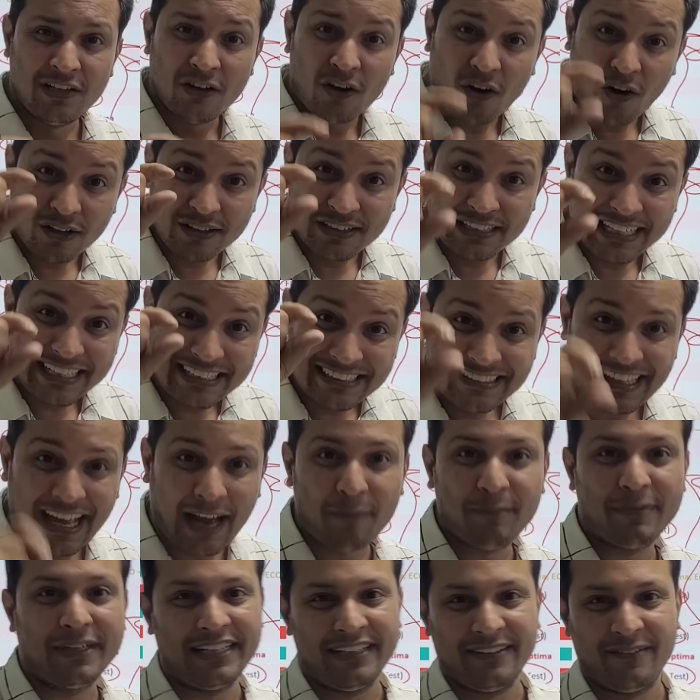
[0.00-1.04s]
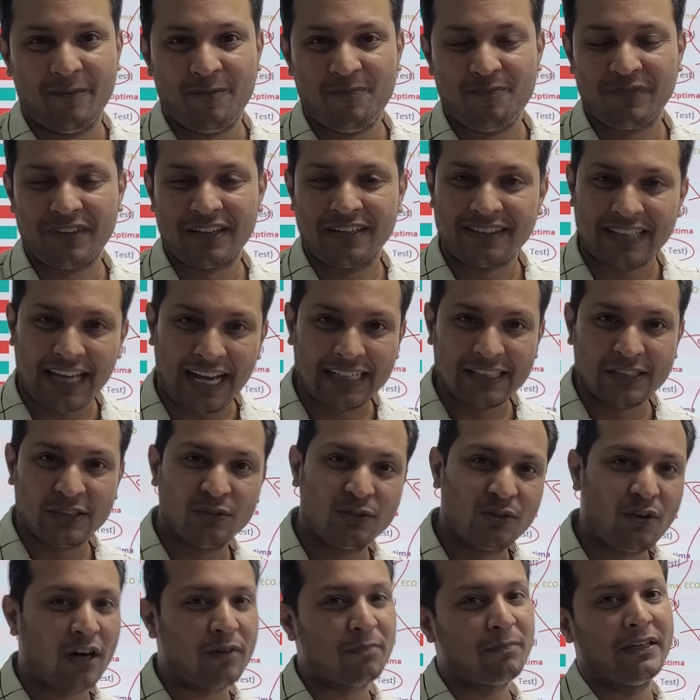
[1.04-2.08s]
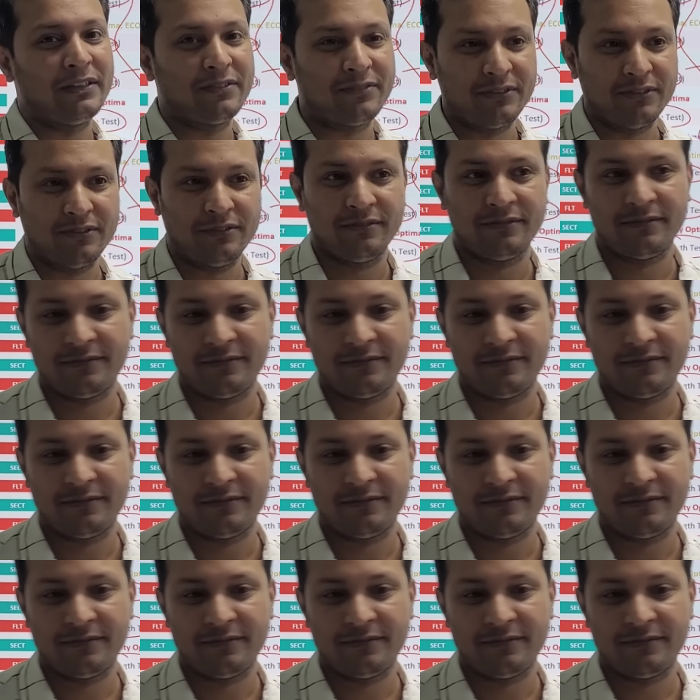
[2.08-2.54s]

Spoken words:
on the exam day. Thank you. God bless you.